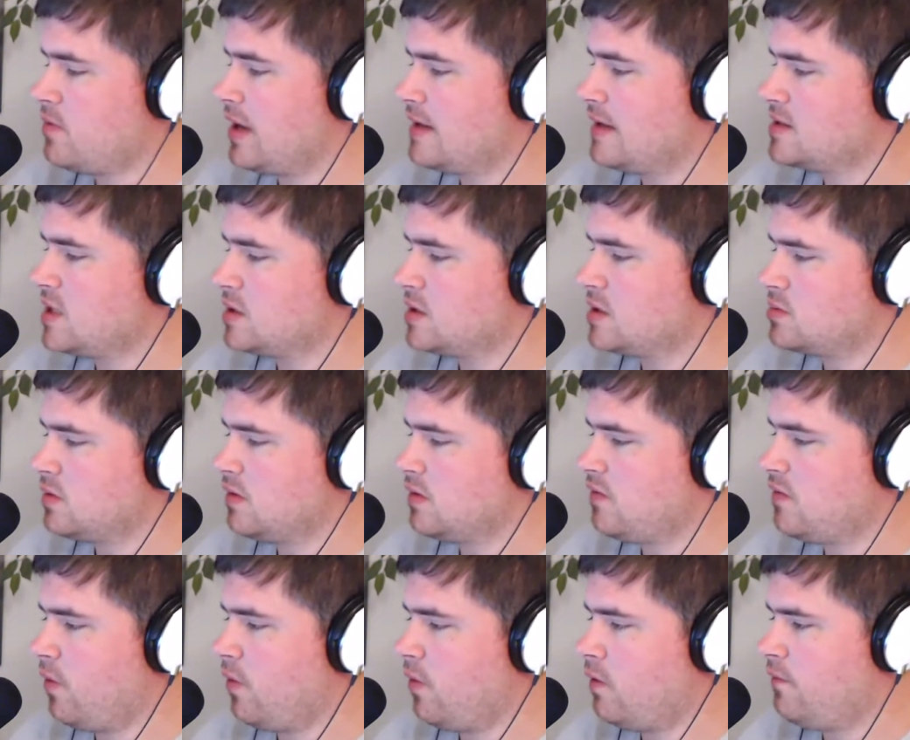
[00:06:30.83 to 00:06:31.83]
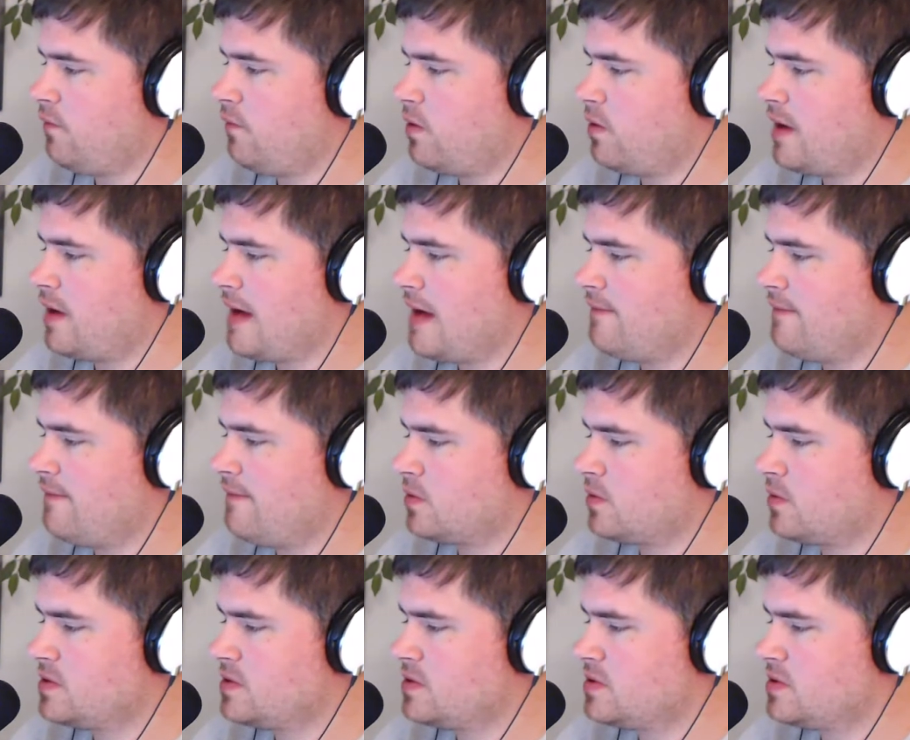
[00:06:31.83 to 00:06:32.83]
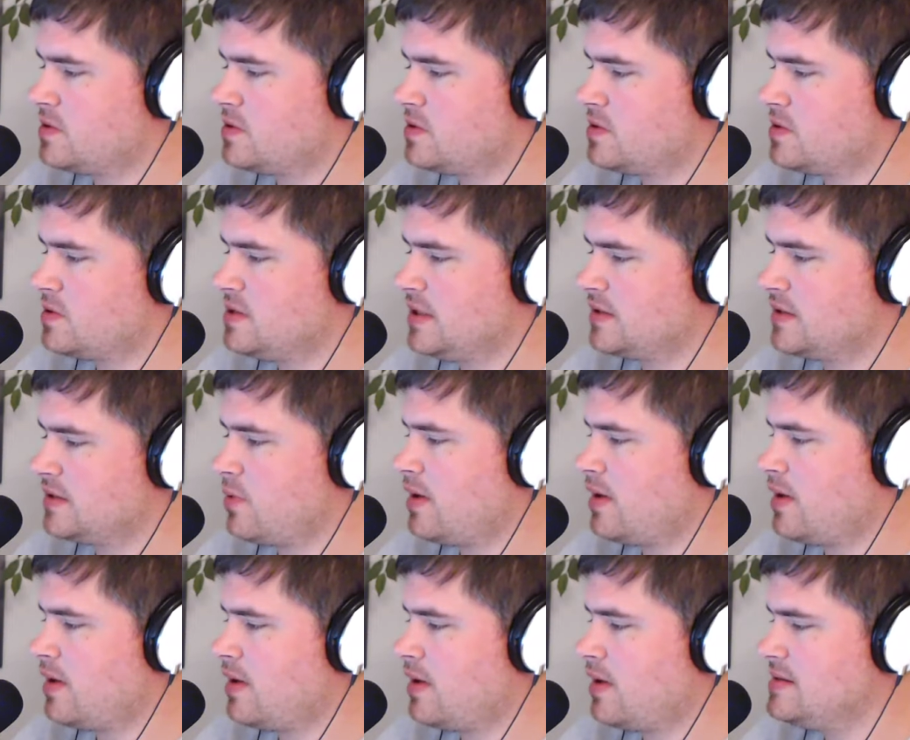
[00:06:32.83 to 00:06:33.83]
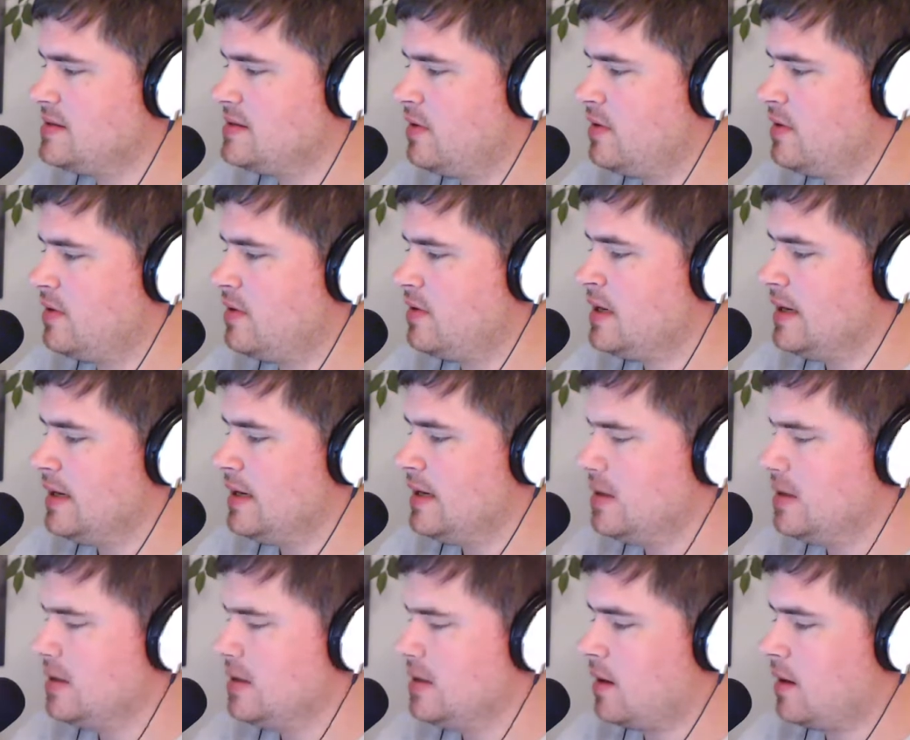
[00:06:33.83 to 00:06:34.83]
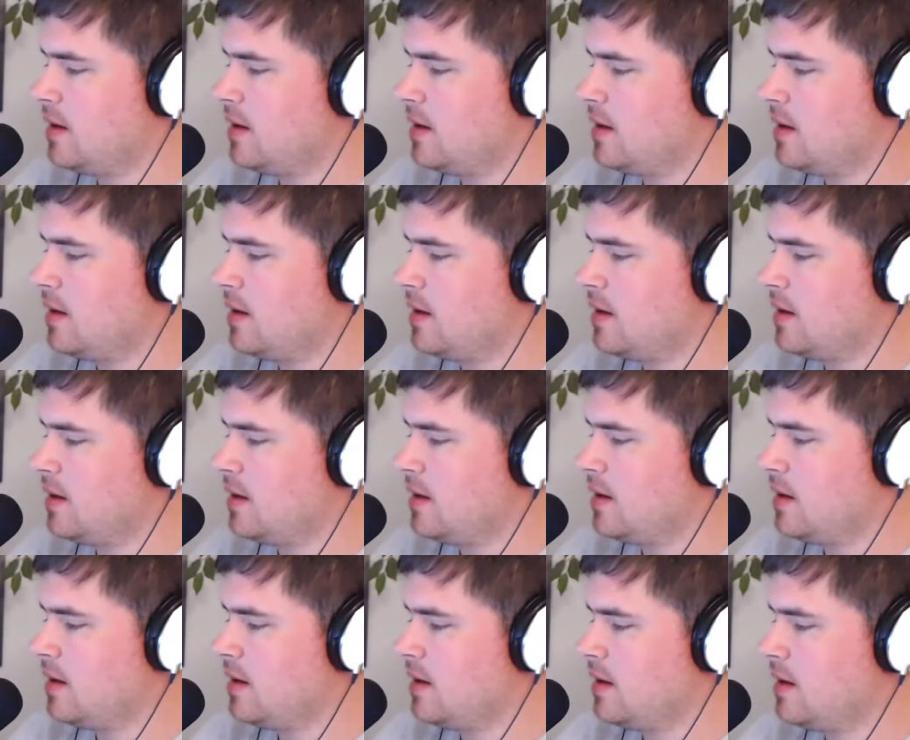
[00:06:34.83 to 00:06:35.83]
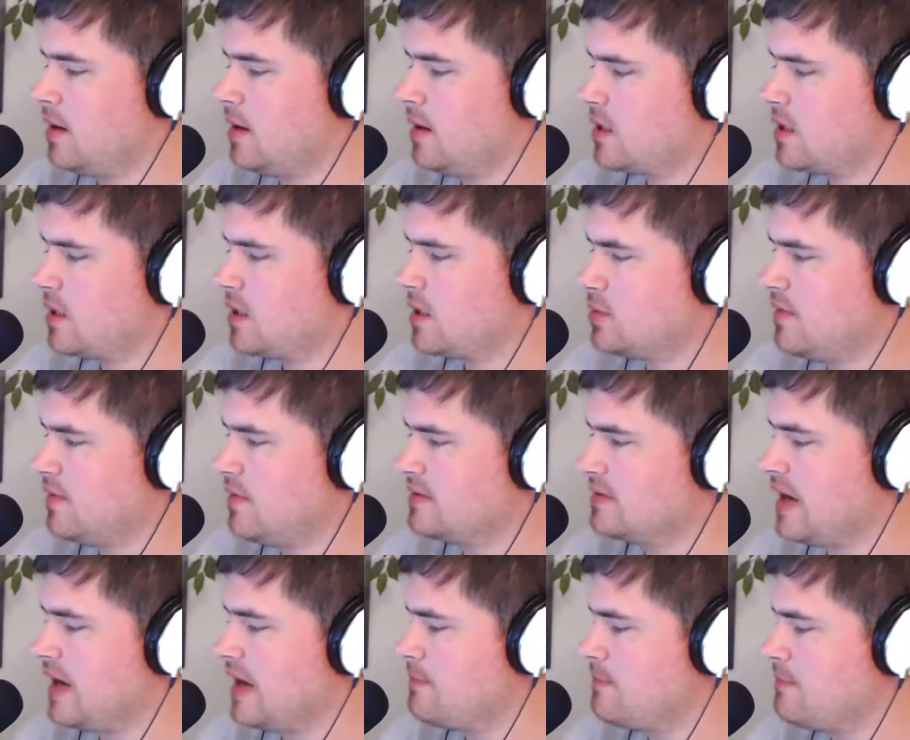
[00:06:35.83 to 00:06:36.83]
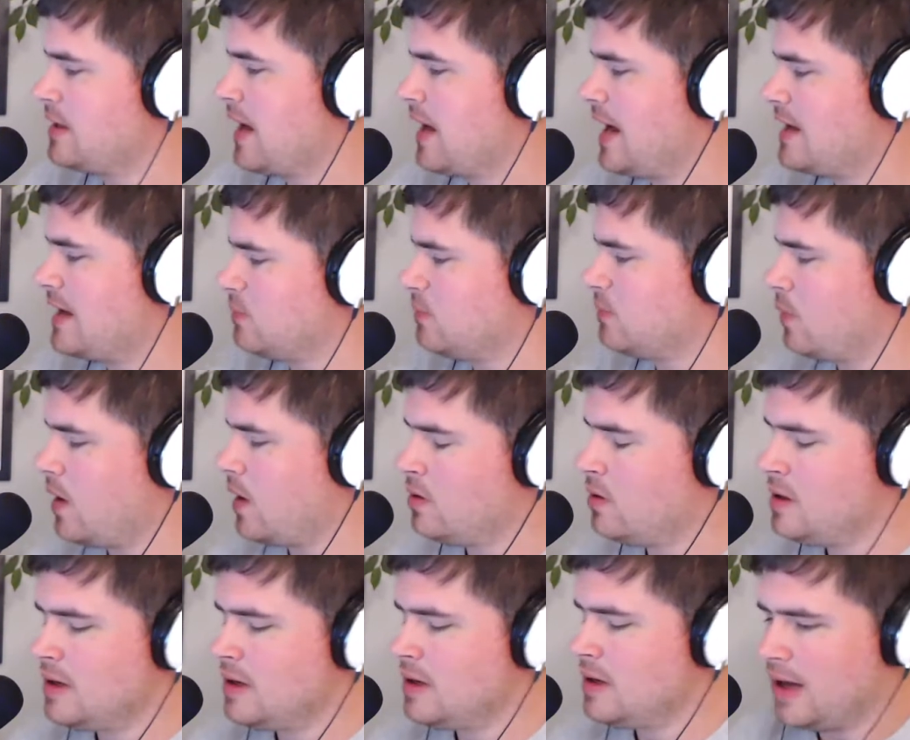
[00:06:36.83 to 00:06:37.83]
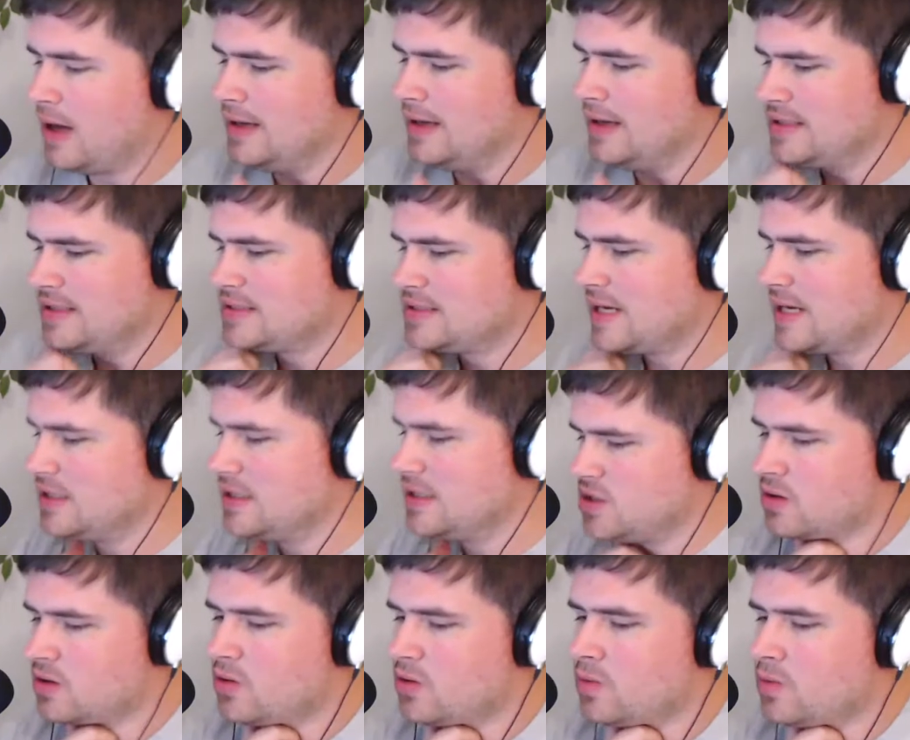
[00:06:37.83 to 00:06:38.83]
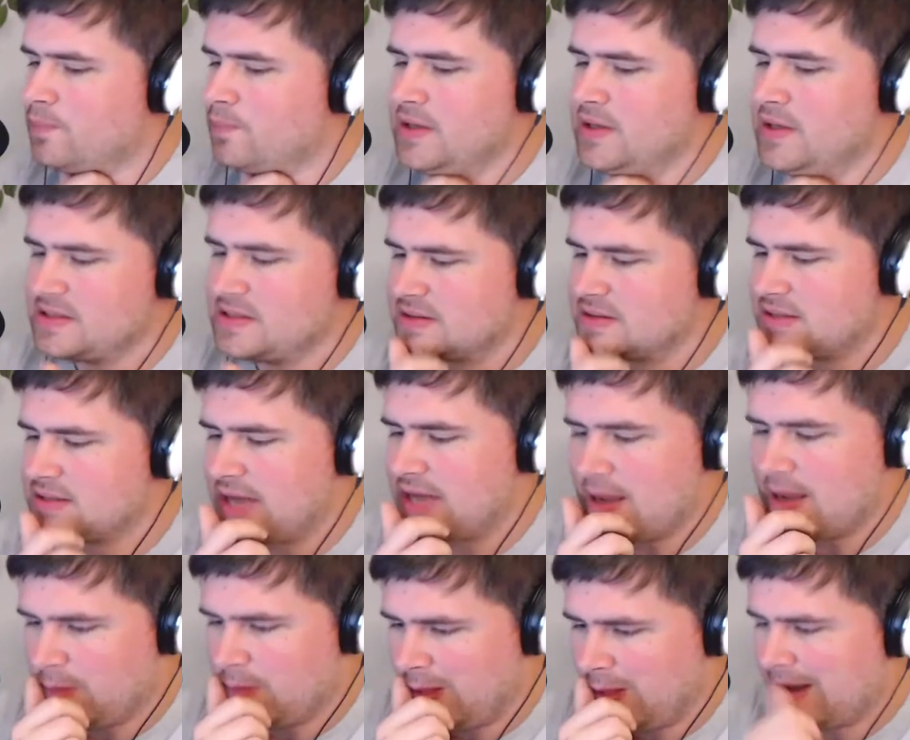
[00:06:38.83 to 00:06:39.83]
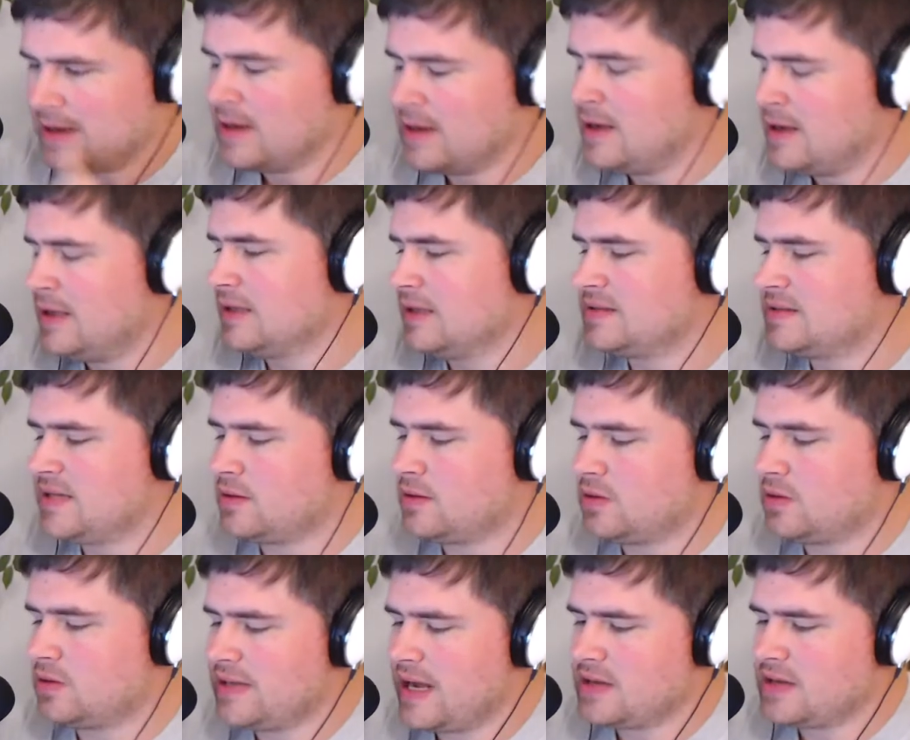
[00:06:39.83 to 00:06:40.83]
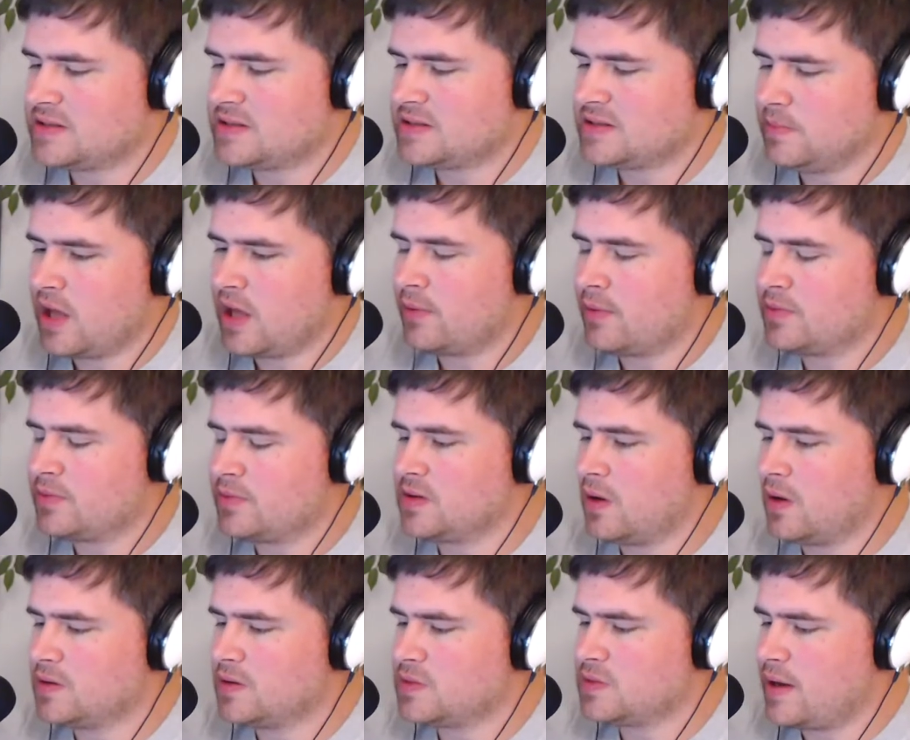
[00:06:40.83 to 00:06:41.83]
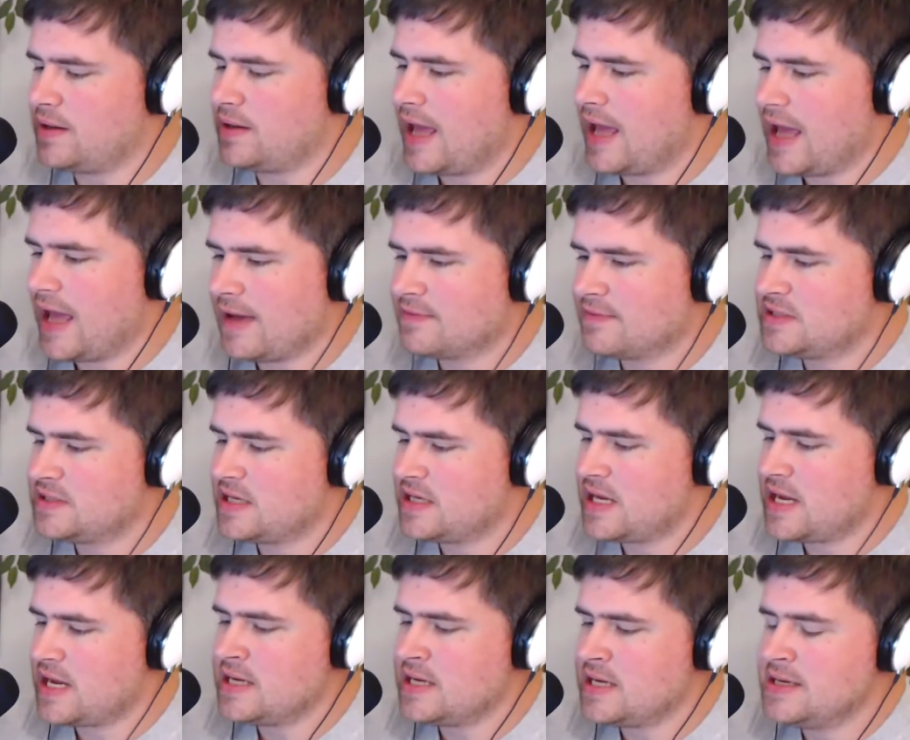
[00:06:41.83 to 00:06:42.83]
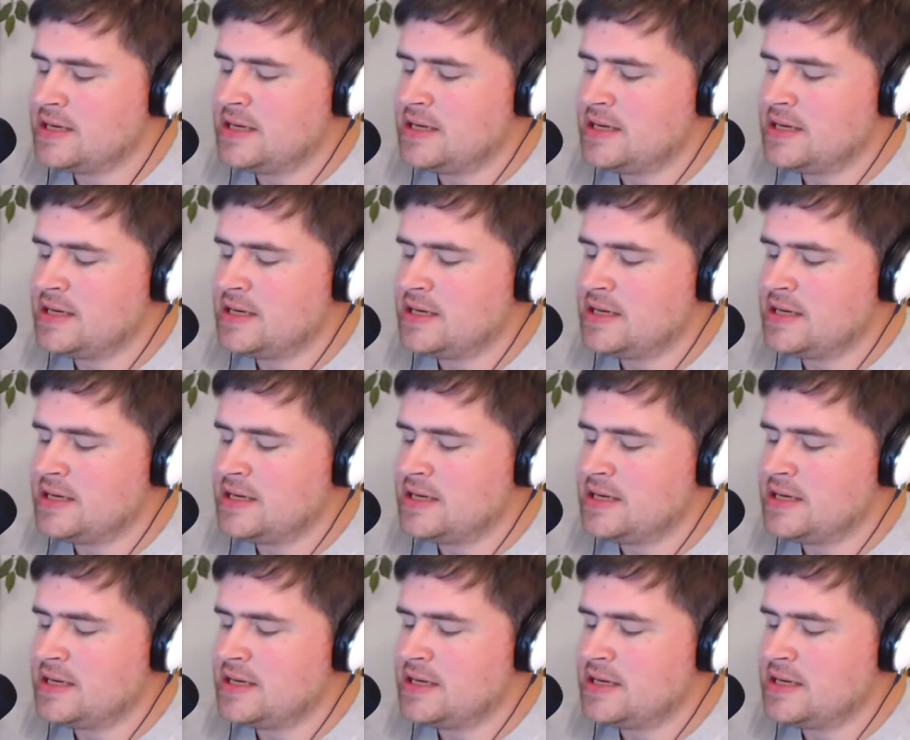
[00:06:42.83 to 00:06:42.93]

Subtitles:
Get in touch with us. 404-946-37 is the number to call. If you want to get in touch with us via Skype, you can as well. Inside the Jungle is the Skype line. Let's take a look now at some of the other results around the AFC.